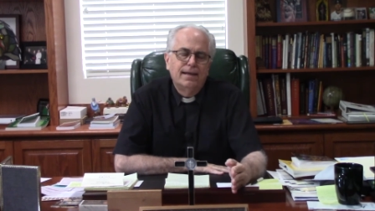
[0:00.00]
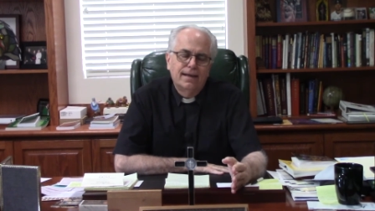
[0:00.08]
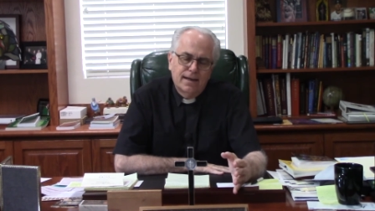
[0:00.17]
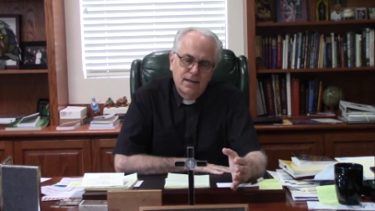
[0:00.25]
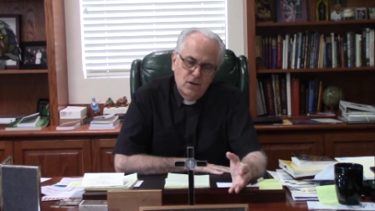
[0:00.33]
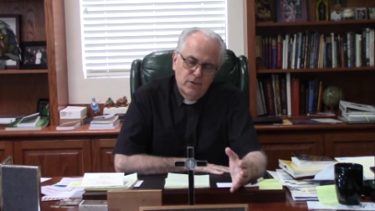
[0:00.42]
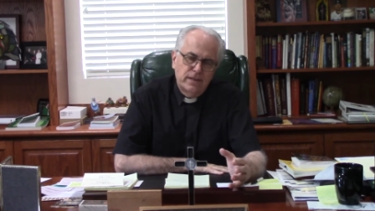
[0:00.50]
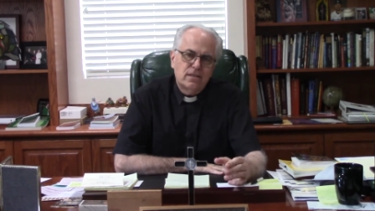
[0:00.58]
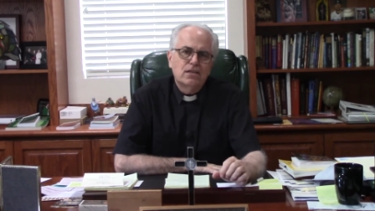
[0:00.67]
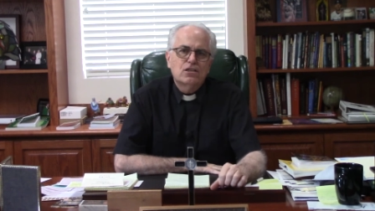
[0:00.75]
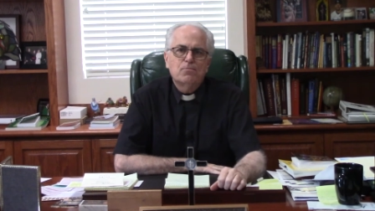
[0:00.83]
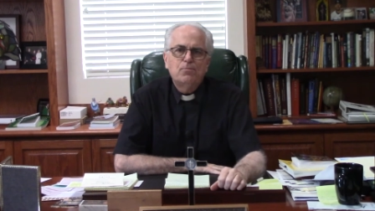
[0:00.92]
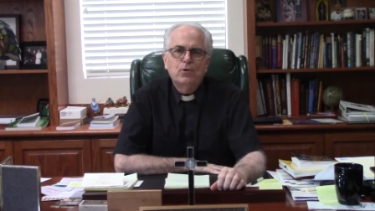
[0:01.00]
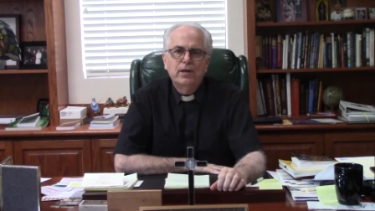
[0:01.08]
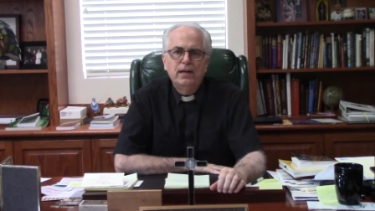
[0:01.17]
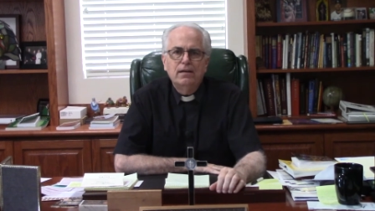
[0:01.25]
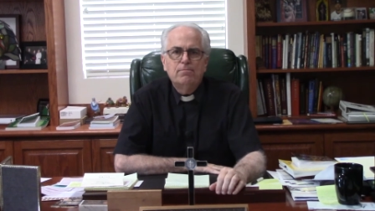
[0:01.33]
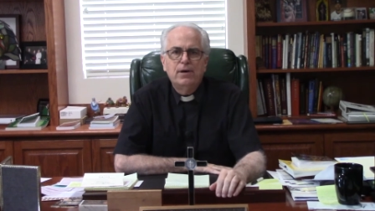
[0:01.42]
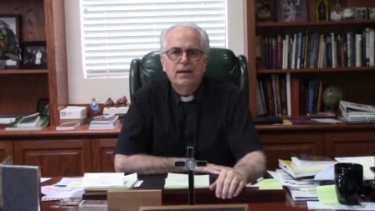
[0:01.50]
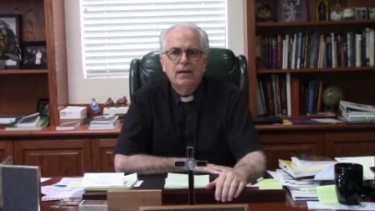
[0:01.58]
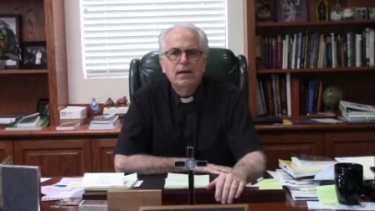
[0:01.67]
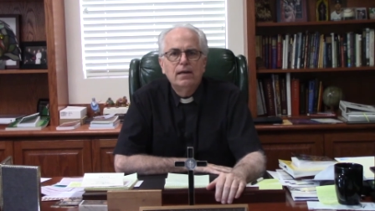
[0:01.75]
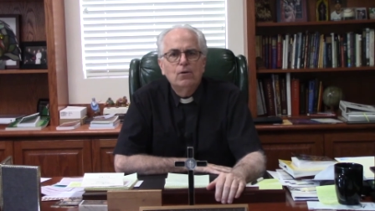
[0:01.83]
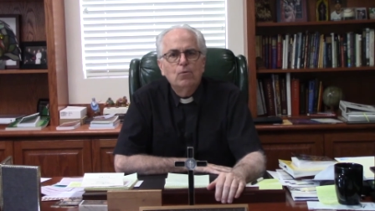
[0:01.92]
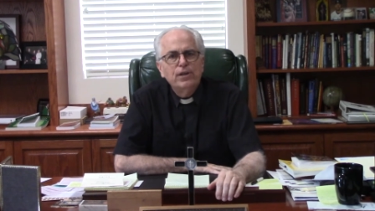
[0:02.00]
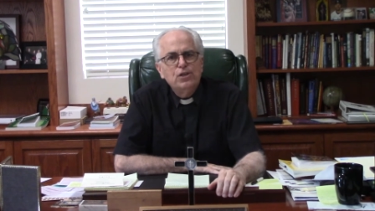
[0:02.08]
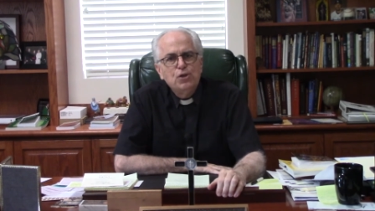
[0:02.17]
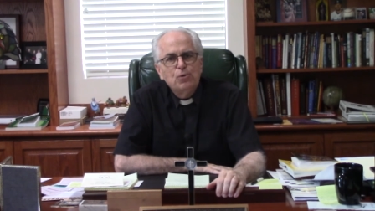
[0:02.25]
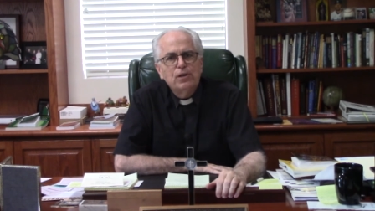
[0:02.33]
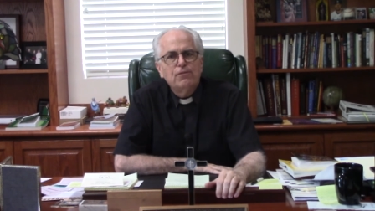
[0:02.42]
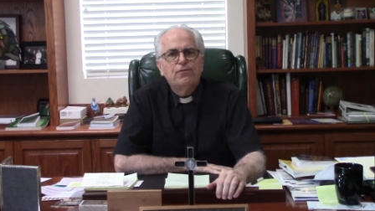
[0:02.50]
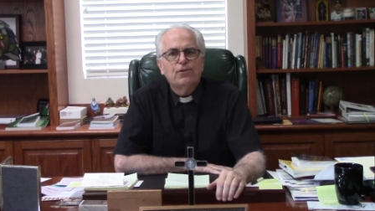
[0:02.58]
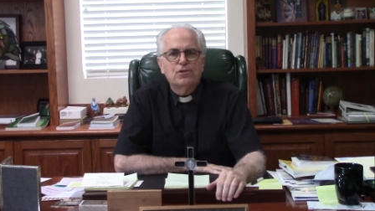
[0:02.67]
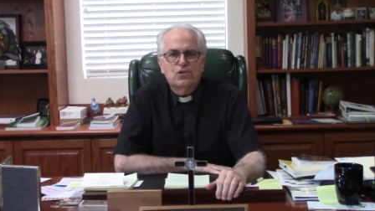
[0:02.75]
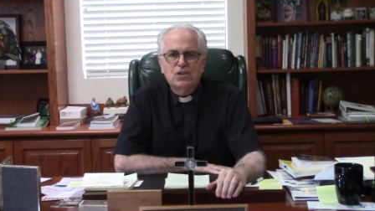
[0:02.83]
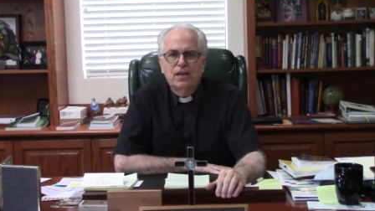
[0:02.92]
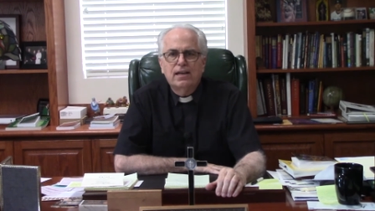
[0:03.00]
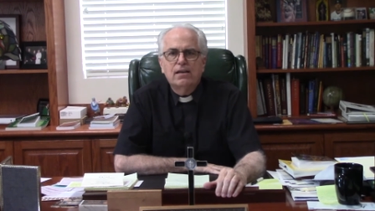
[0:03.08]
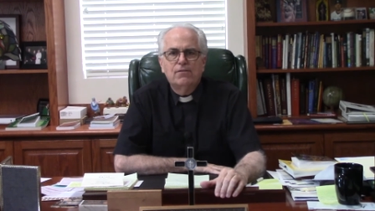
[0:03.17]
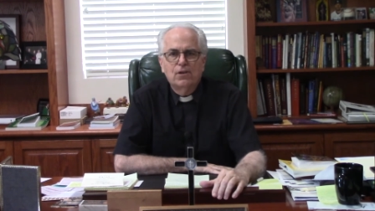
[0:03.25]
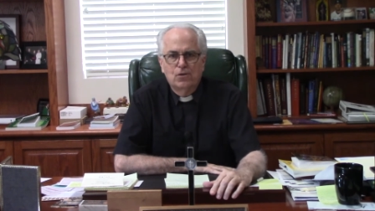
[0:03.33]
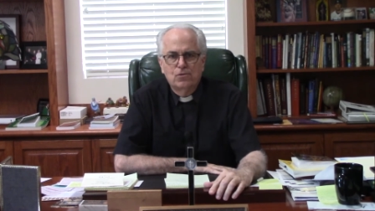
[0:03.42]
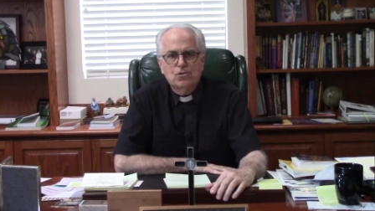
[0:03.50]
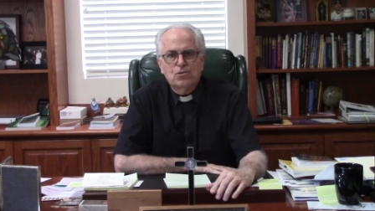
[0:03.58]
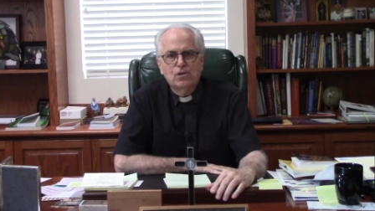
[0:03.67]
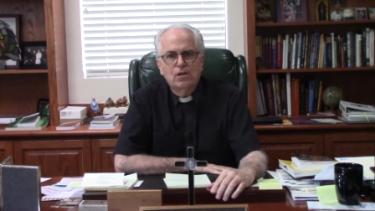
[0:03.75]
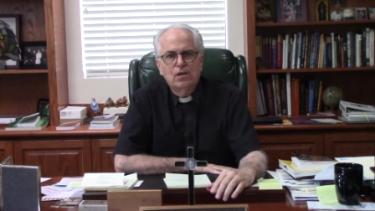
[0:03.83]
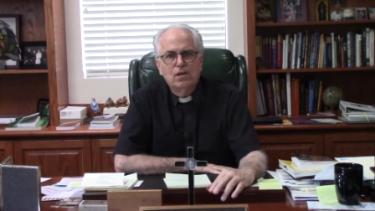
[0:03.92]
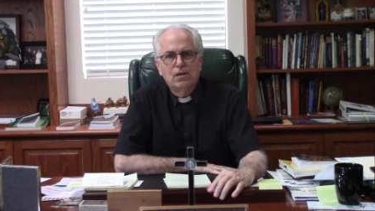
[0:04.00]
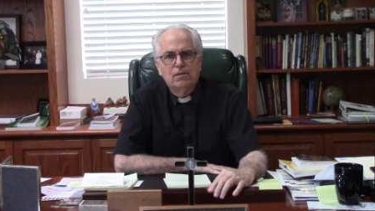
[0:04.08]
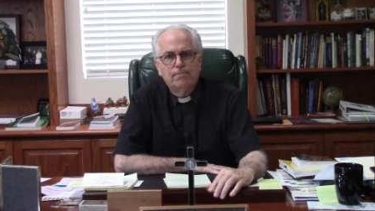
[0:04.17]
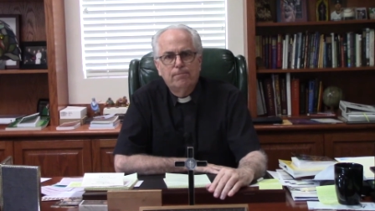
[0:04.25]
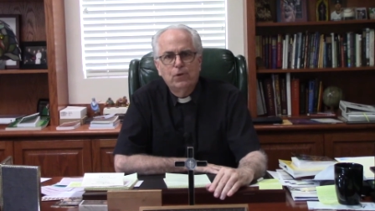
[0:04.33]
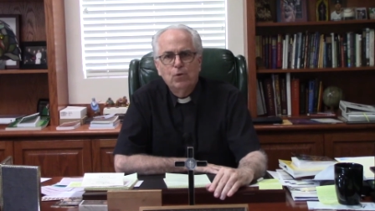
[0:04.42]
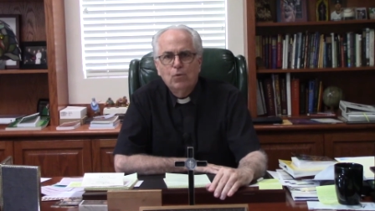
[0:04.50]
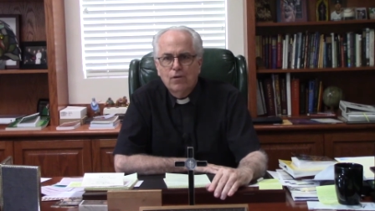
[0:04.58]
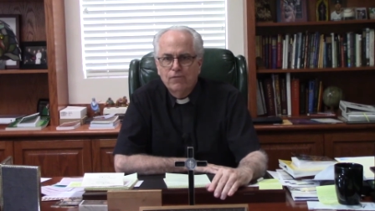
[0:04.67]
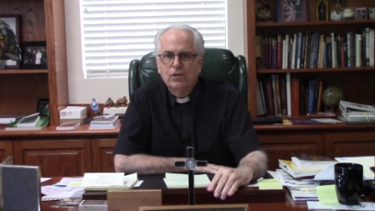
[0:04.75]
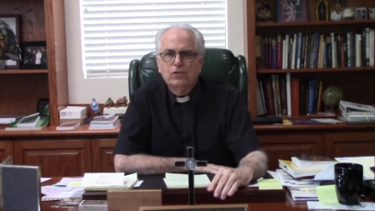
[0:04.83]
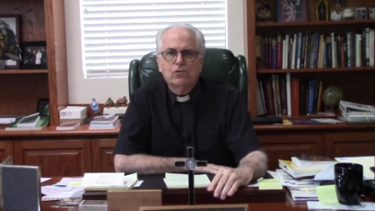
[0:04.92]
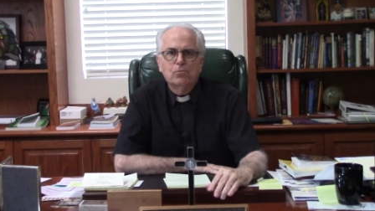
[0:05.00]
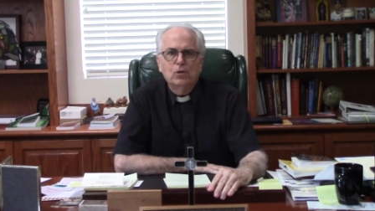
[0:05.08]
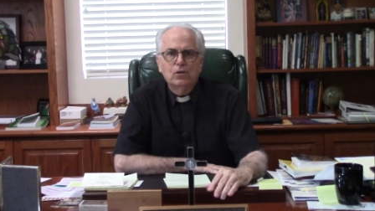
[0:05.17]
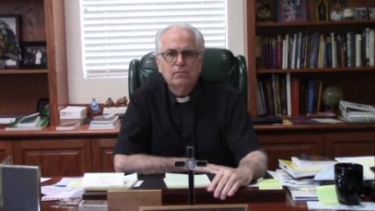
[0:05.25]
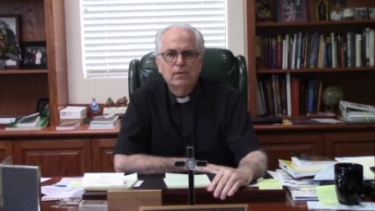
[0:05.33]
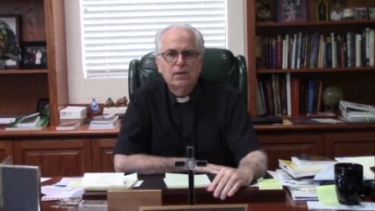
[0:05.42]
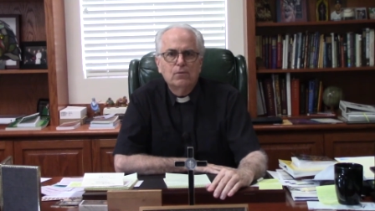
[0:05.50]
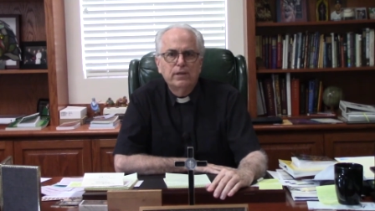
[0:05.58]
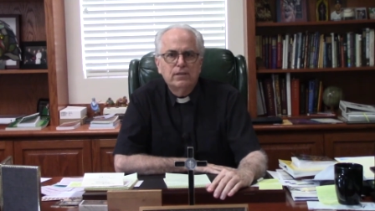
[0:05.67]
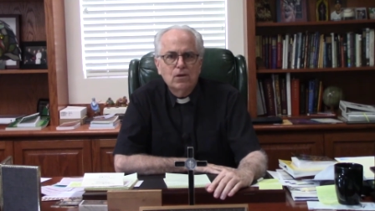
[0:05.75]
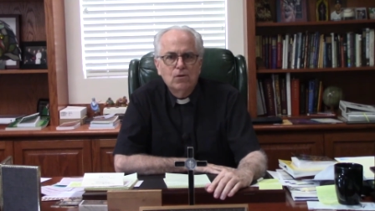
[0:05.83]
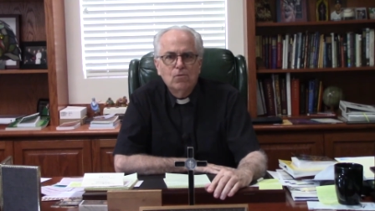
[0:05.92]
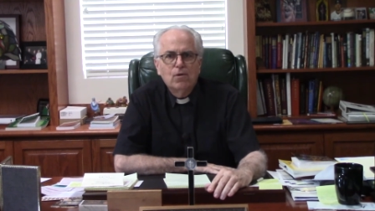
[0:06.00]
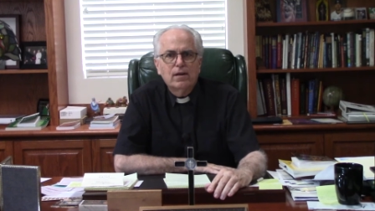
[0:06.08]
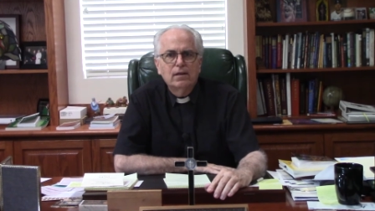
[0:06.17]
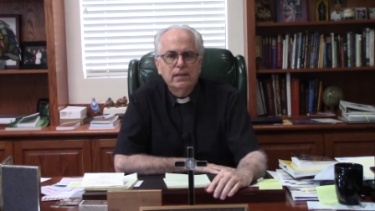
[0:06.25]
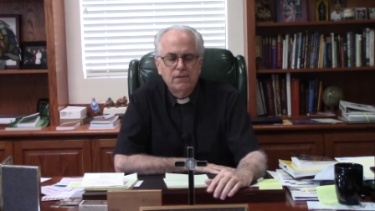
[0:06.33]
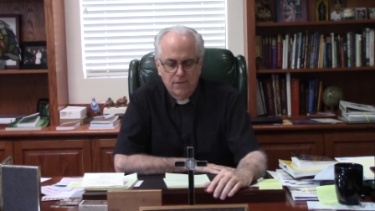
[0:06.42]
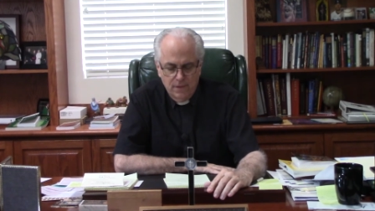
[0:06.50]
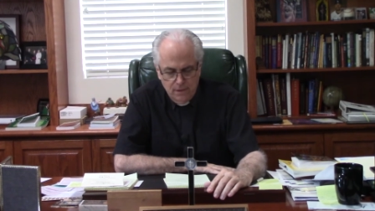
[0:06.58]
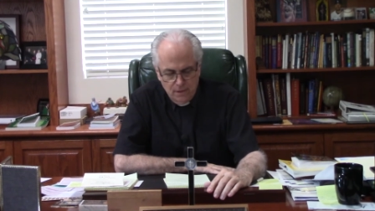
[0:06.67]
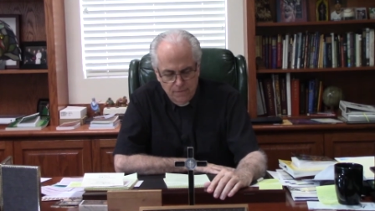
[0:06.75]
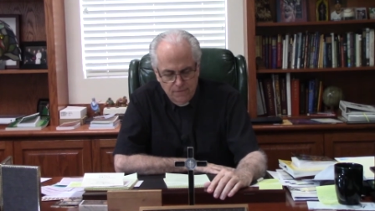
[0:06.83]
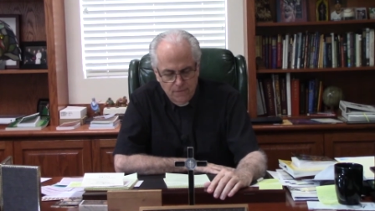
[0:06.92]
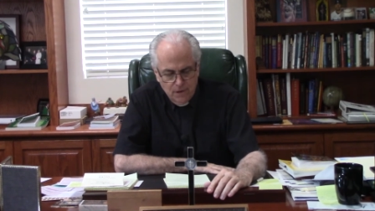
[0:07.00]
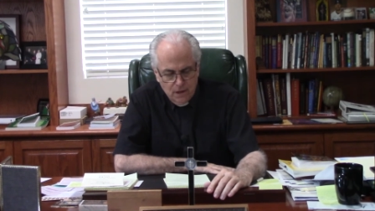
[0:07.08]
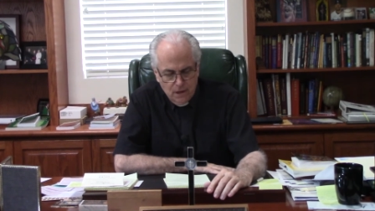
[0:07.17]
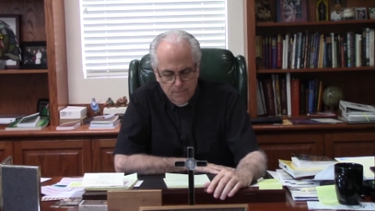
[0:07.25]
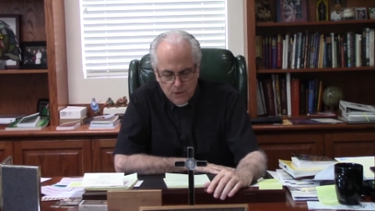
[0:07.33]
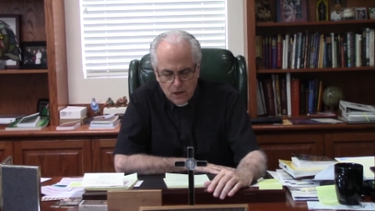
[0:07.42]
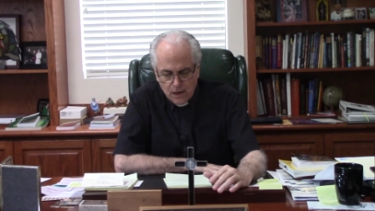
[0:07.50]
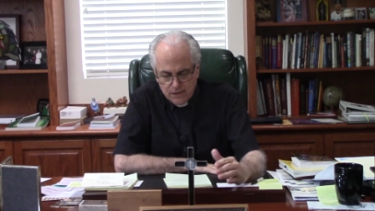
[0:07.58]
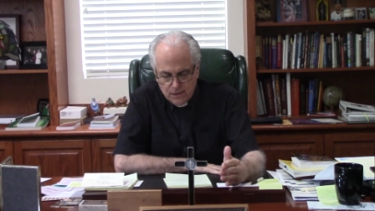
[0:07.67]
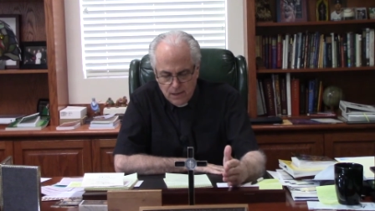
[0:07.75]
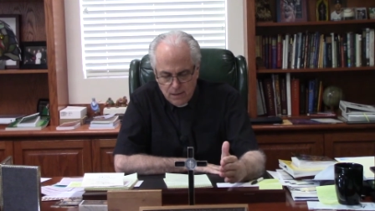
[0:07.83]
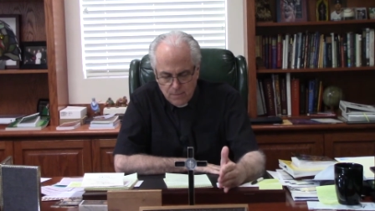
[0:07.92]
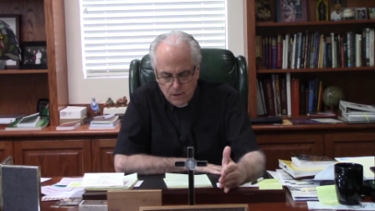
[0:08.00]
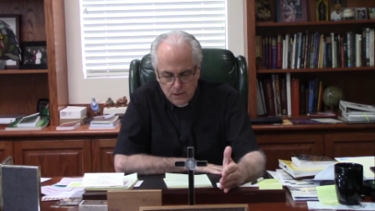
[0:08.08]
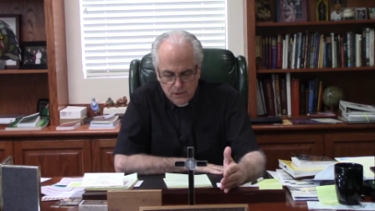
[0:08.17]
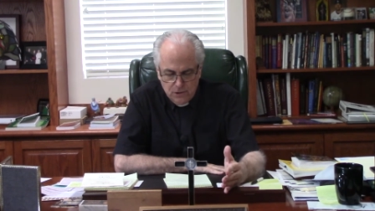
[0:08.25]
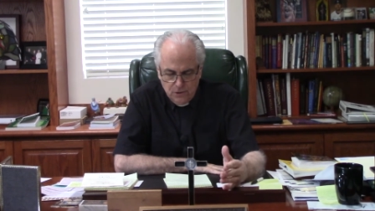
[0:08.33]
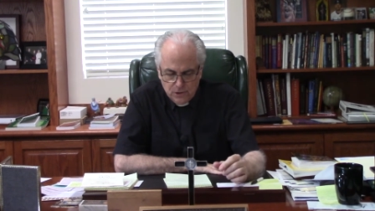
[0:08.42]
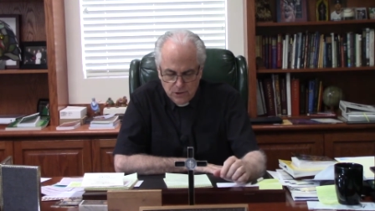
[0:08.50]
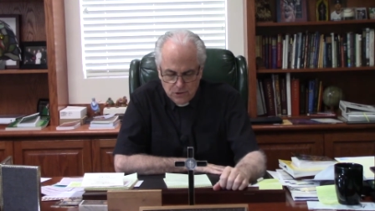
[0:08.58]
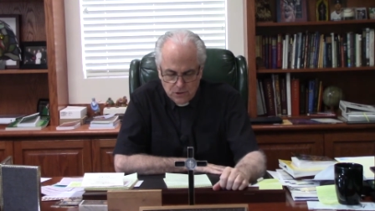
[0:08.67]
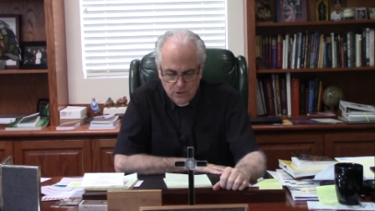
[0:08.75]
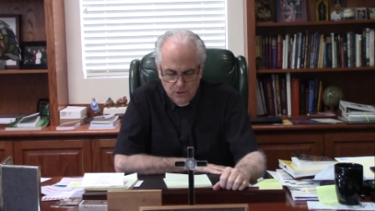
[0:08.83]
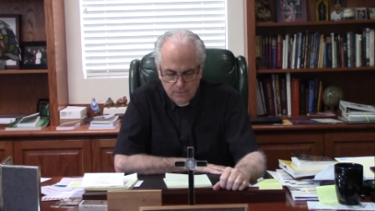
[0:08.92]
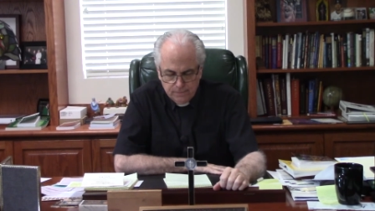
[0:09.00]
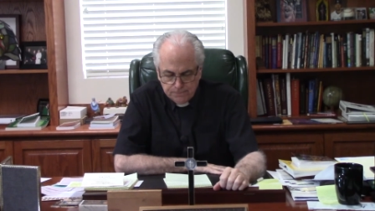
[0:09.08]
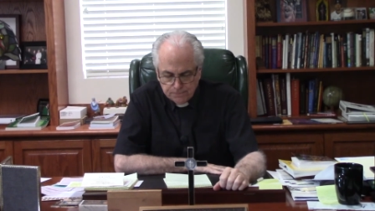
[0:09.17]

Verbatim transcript: And I know that's disappointing, but we do it for the sake of those um, who are vulnerable. And we don't want to leave, um, cause them undue concern.